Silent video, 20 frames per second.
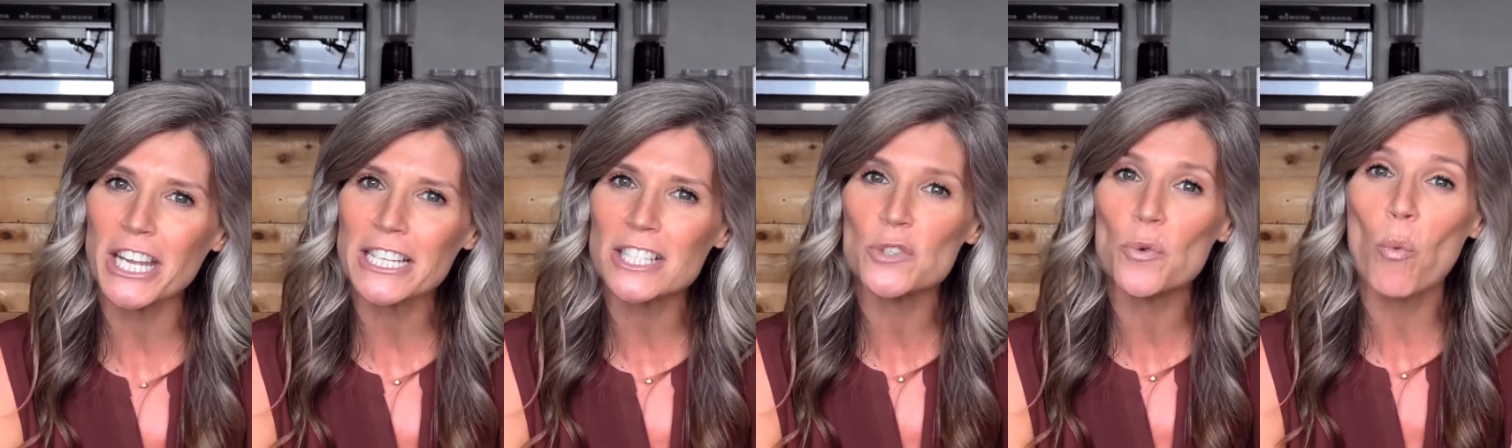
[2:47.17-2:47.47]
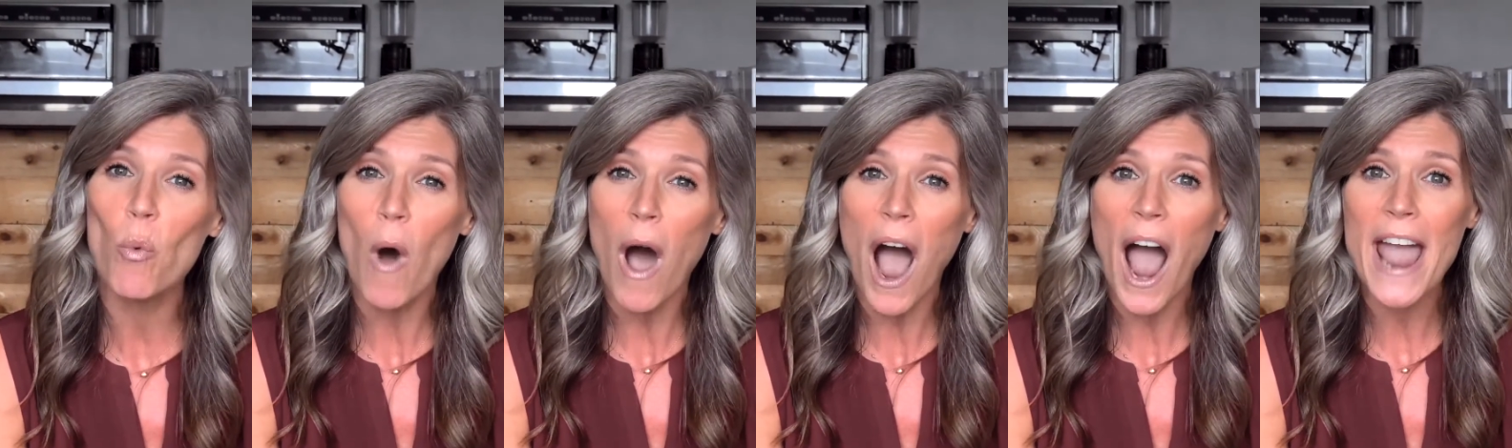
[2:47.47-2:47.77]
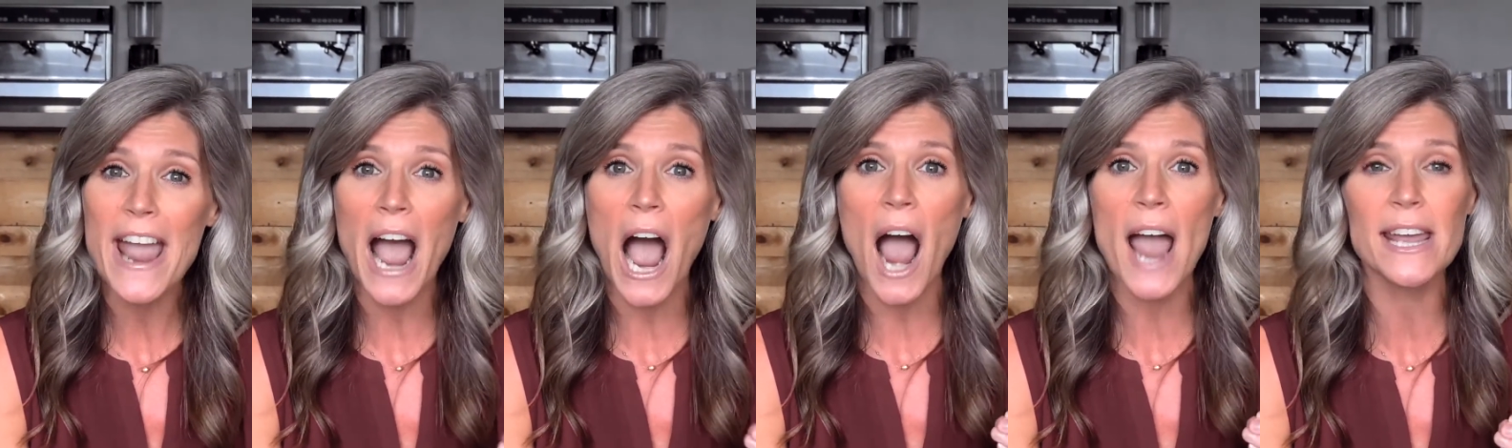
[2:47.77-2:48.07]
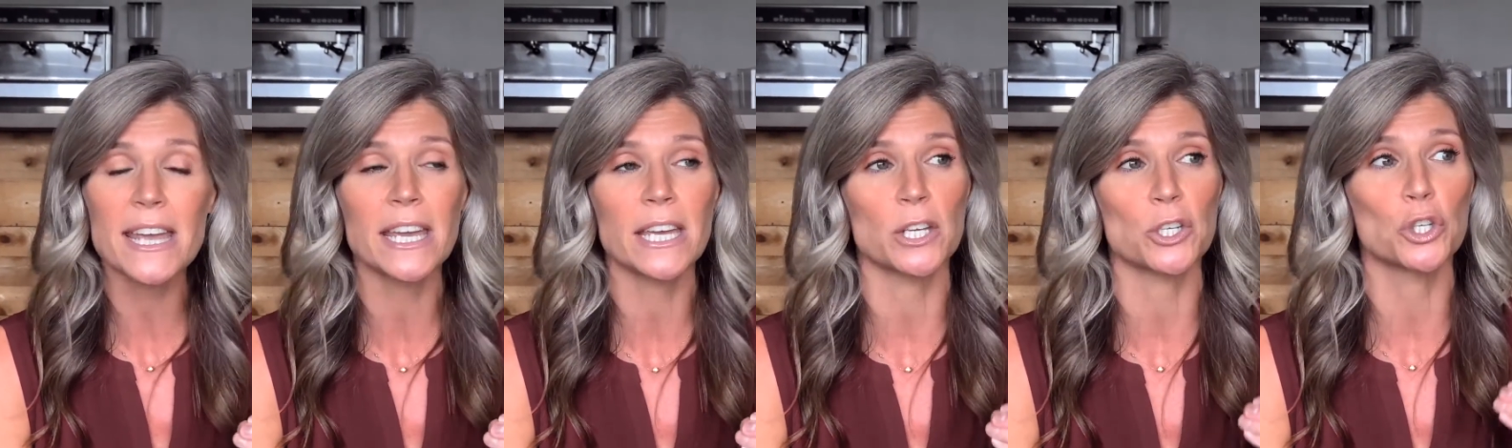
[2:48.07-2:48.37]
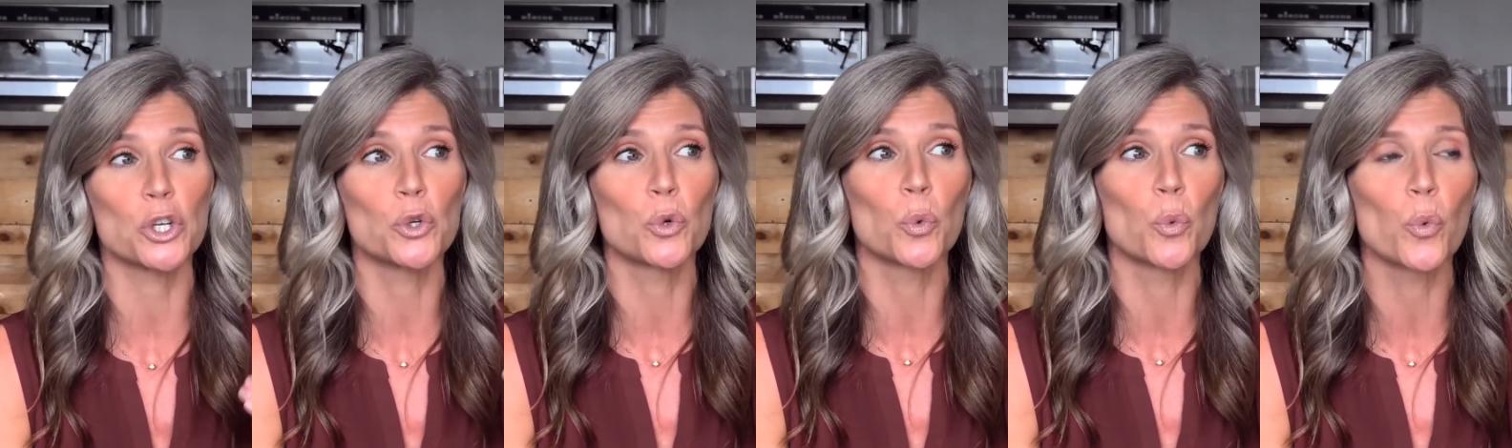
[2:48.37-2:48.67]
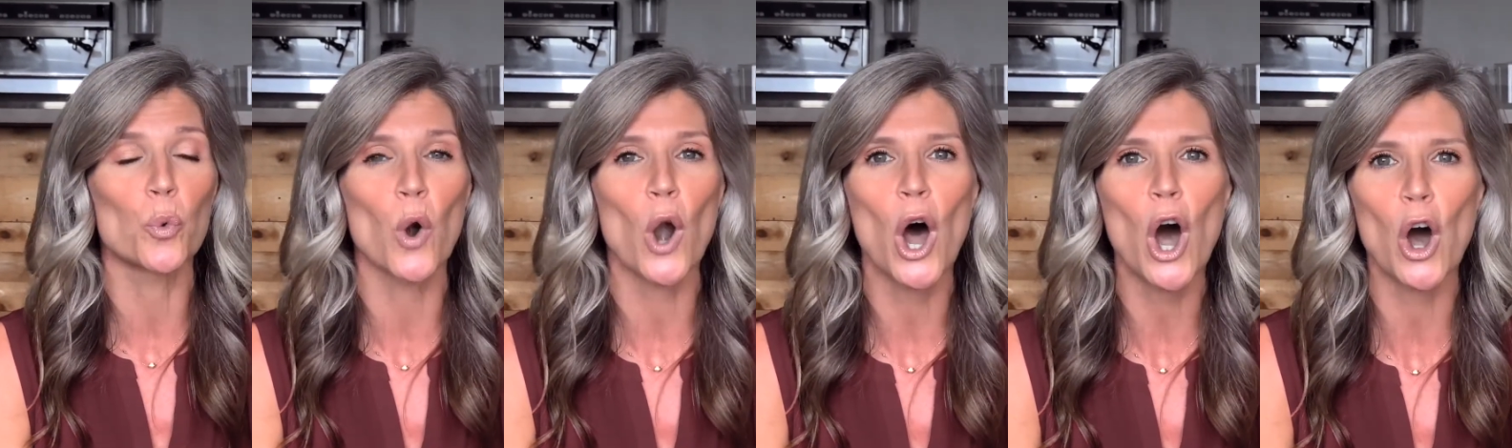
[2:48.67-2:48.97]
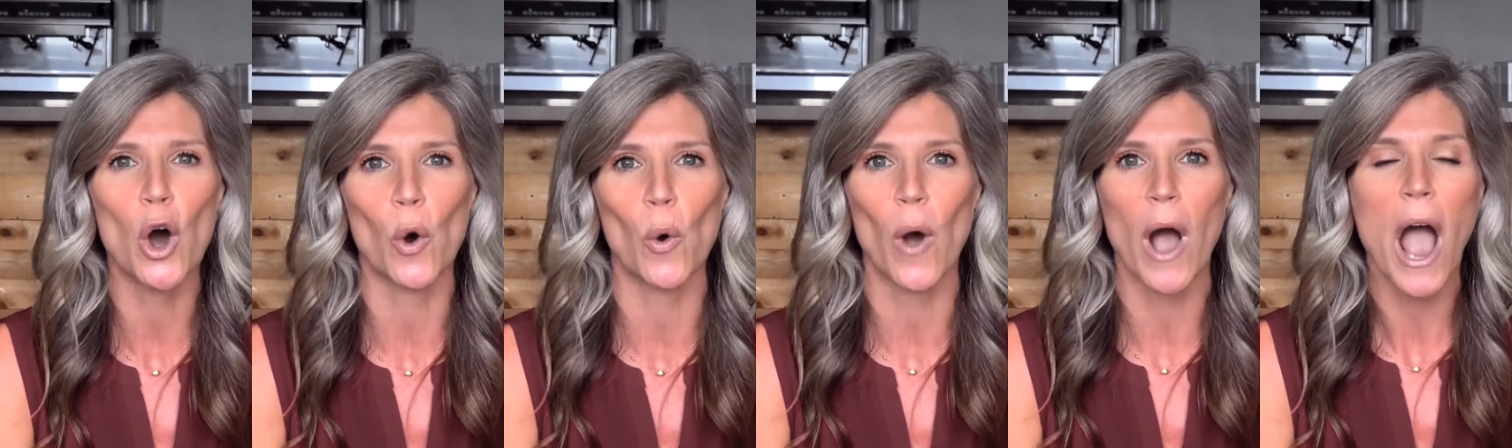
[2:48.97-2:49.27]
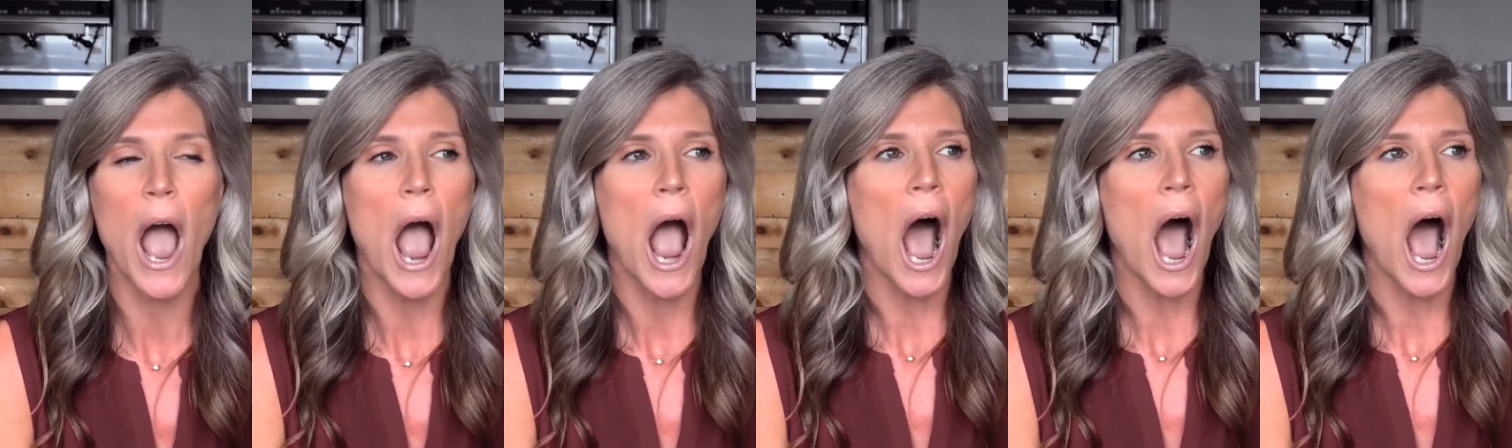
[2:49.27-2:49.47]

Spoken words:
It's why I can grow.